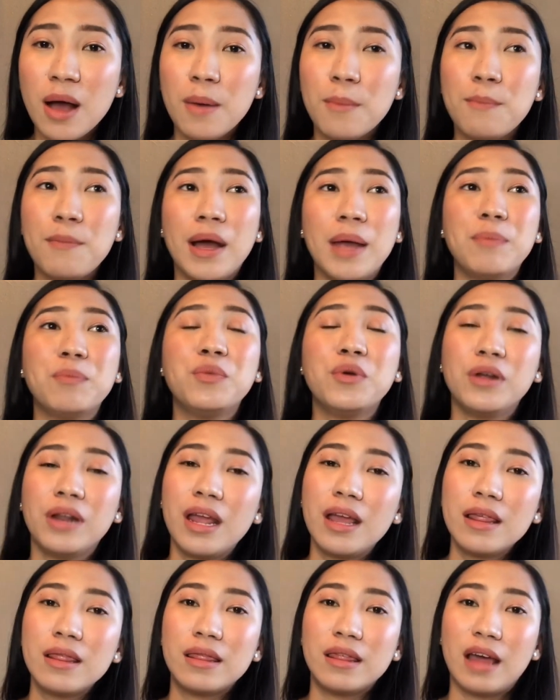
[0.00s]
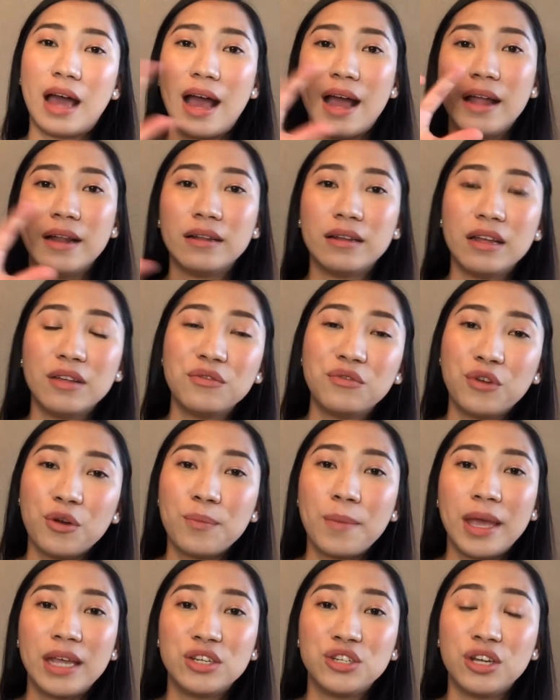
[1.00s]
by putting that
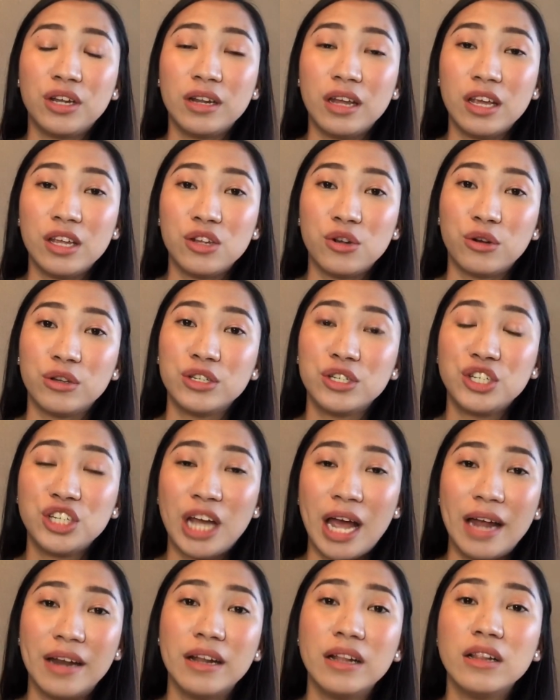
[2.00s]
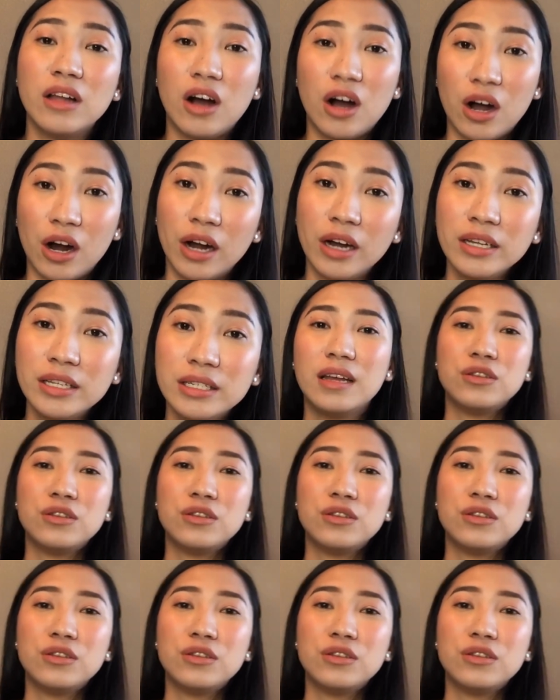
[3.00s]
information in your channel art.